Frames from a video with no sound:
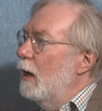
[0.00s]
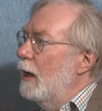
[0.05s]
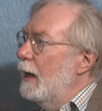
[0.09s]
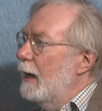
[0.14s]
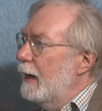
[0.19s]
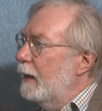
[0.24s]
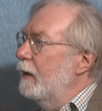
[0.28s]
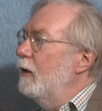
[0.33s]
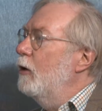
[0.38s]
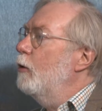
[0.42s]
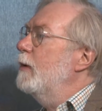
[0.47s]

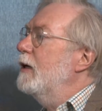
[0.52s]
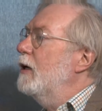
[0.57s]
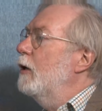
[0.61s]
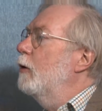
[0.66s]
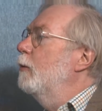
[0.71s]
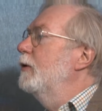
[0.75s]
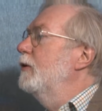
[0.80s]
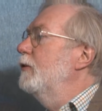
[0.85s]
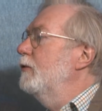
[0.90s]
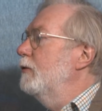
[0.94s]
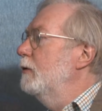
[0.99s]
economic
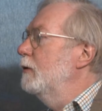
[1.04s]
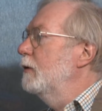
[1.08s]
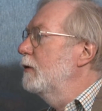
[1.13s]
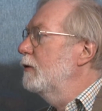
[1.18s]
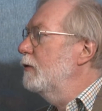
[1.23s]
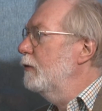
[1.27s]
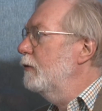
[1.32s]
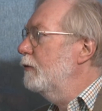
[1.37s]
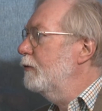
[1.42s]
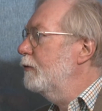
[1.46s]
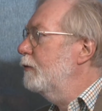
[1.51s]

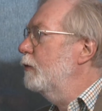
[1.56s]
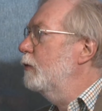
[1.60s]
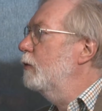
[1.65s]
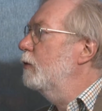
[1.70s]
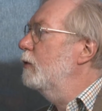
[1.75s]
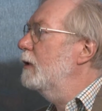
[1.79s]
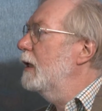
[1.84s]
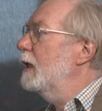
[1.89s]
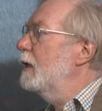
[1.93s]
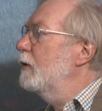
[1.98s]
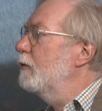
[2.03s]
opportunities for
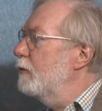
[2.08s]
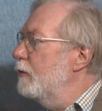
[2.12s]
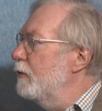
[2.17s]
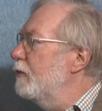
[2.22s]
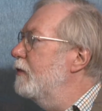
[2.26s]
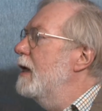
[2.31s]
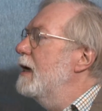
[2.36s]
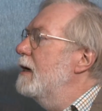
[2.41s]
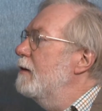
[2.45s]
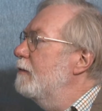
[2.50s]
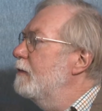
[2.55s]
all countries
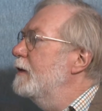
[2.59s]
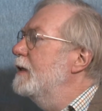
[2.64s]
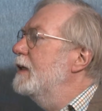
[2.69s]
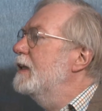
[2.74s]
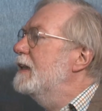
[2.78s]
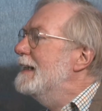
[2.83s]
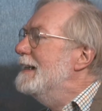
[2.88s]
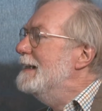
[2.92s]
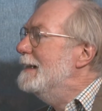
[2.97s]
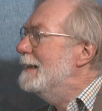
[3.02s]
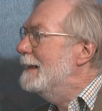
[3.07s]
there for the
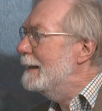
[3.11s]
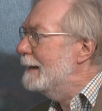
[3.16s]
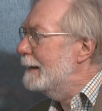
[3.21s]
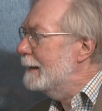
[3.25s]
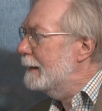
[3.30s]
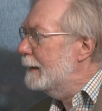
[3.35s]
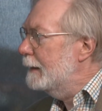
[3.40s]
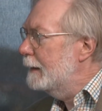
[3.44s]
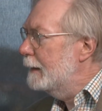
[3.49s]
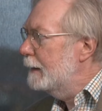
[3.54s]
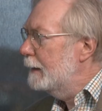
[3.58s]
taking.
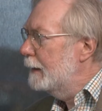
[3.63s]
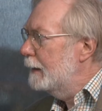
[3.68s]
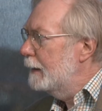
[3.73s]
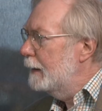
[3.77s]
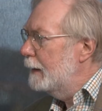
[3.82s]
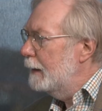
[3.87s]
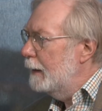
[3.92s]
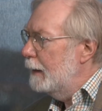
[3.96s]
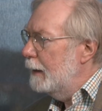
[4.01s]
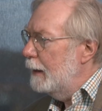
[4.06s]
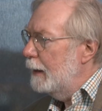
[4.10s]

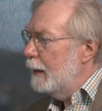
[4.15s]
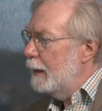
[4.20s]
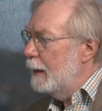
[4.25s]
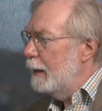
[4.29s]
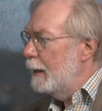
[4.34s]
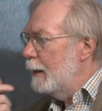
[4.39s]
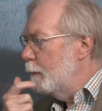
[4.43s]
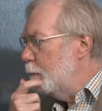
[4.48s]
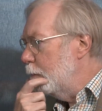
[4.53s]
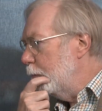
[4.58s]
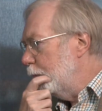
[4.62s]

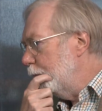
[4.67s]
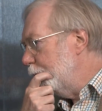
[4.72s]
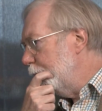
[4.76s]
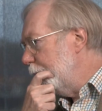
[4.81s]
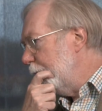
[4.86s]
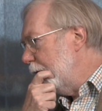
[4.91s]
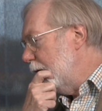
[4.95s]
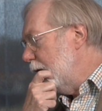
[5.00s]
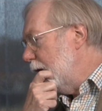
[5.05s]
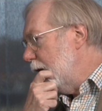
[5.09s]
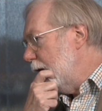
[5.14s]

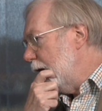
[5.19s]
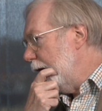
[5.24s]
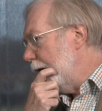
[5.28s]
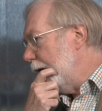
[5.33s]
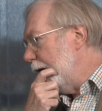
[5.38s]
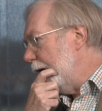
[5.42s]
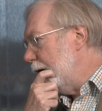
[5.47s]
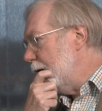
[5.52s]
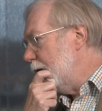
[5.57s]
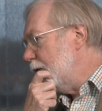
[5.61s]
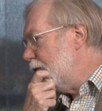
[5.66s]

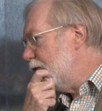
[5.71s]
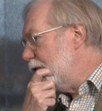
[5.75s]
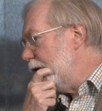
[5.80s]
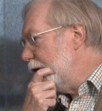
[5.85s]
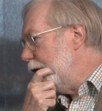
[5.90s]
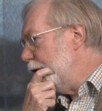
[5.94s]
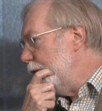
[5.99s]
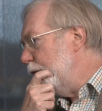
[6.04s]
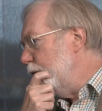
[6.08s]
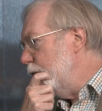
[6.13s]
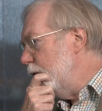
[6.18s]
And
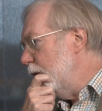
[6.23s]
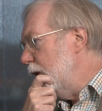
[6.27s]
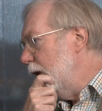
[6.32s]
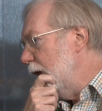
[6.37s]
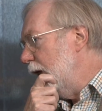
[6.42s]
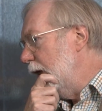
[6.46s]
so